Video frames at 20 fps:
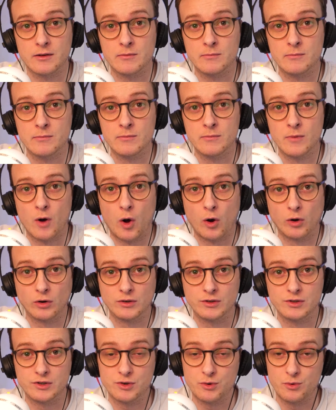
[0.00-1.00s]
them
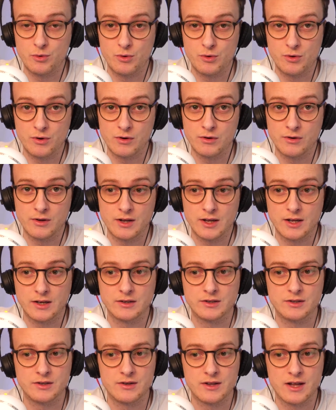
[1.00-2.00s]
on tour
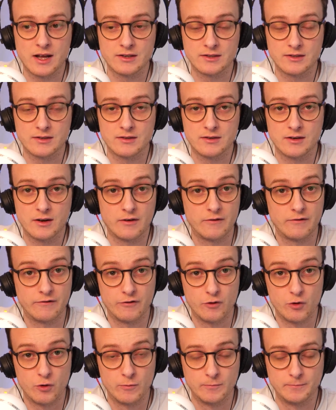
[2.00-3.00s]
in
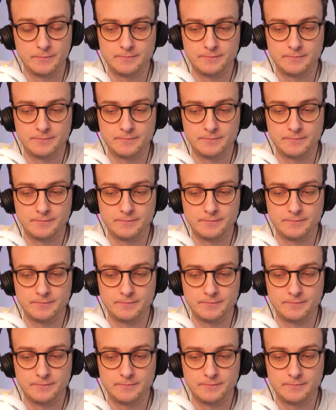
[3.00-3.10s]
2004.